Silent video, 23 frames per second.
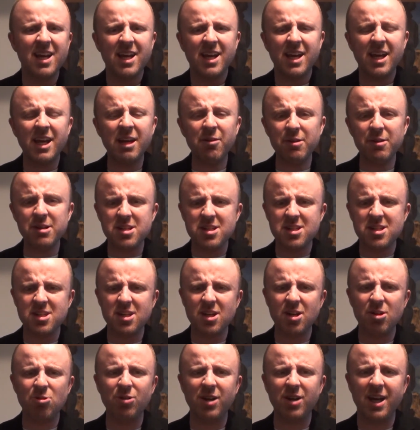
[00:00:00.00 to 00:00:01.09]
it was
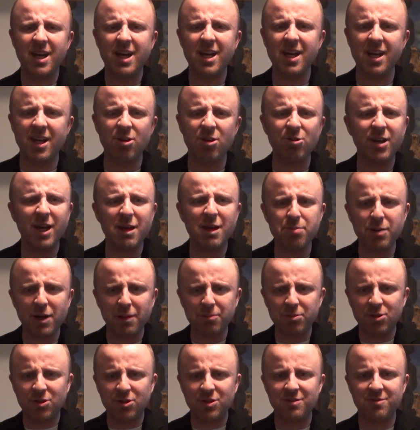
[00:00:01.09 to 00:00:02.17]
okay, an okay
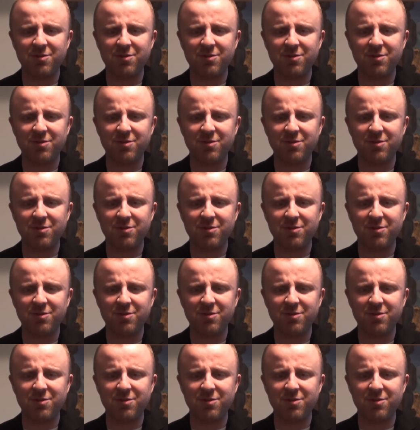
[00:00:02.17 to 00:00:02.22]
popcorn